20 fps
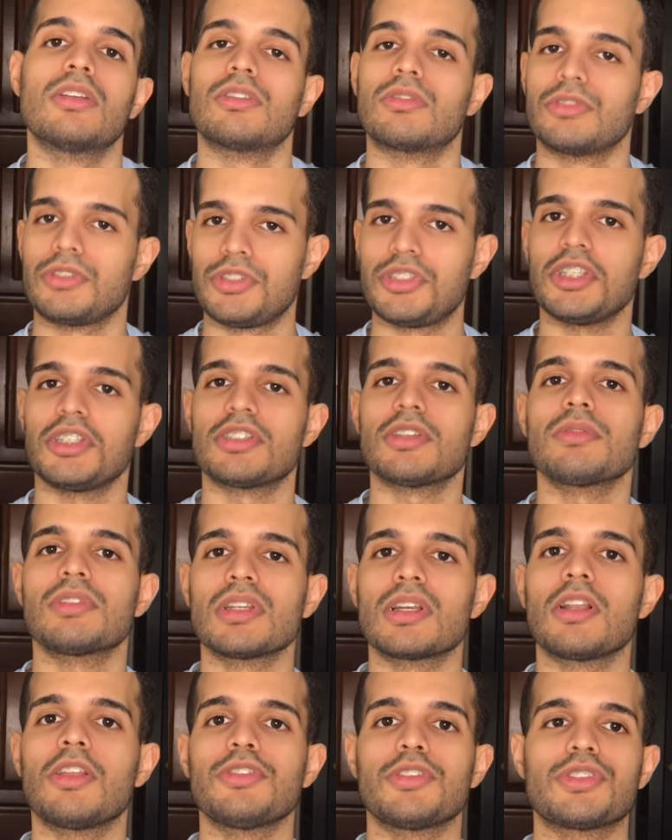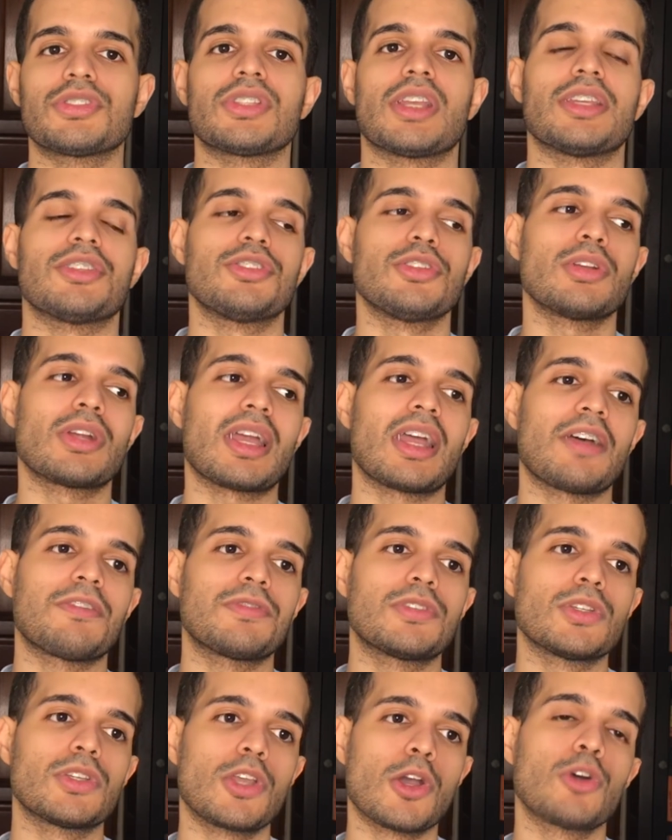You see, something along those lines. You don't have
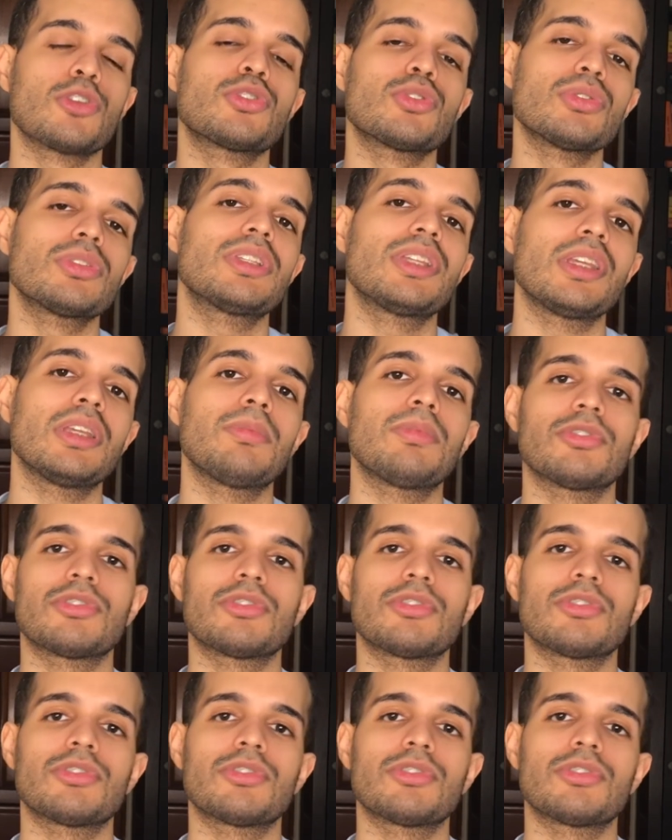to go too deep,